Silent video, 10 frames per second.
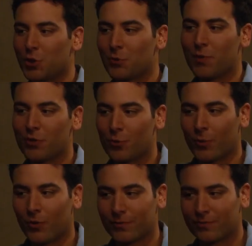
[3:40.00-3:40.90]
She's
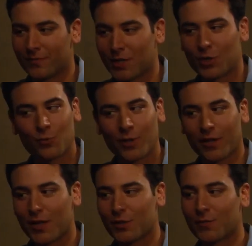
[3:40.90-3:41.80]
miserable. She's
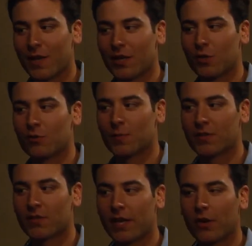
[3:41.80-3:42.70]
realized she's made a
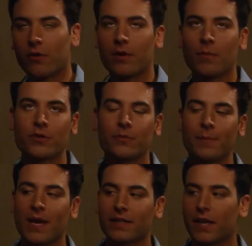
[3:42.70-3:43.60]
huge mistake. Her and Marsh
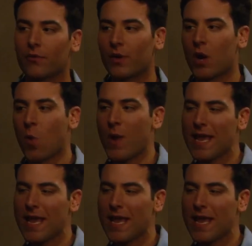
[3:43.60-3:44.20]
will be back together in